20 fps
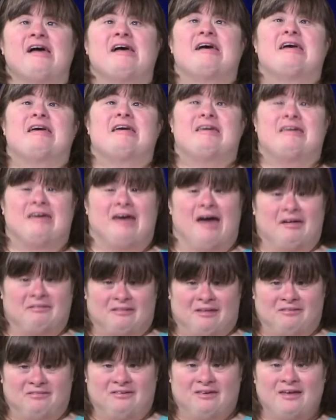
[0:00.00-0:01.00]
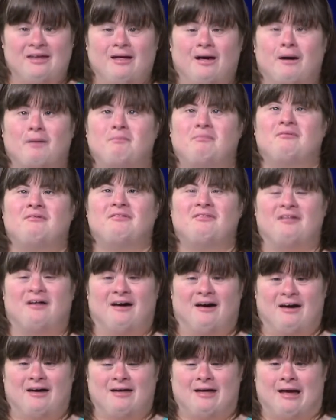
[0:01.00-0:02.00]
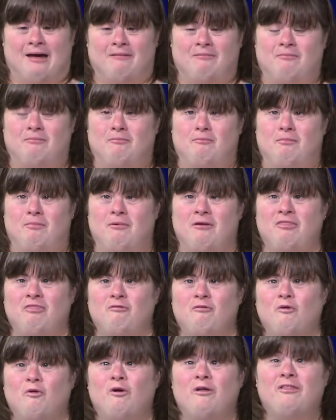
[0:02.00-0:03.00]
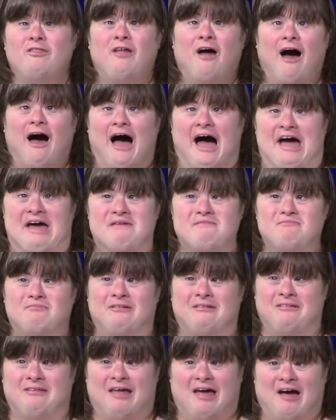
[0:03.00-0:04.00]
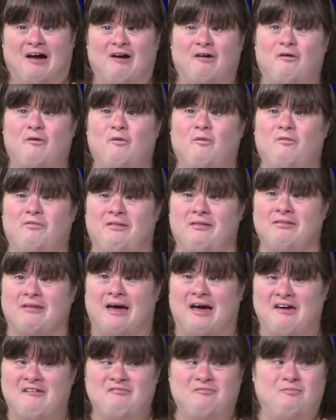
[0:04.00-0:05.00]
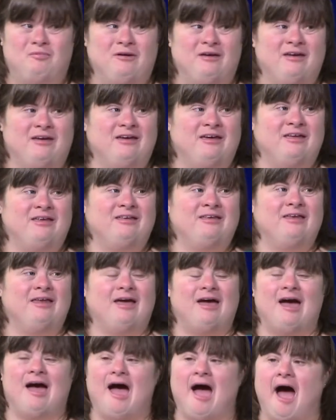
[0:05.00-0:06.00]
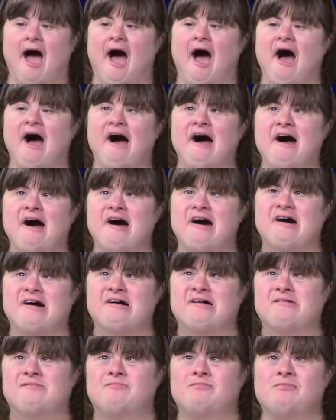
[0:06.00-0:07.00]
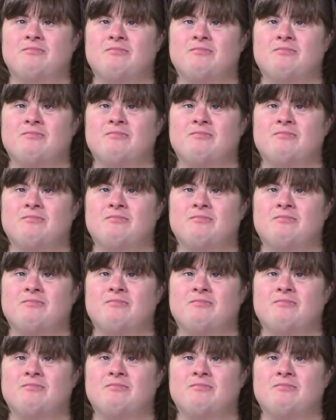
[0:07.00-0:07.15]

Yes, it did help a lot. I've been through a lot, but now since I've been And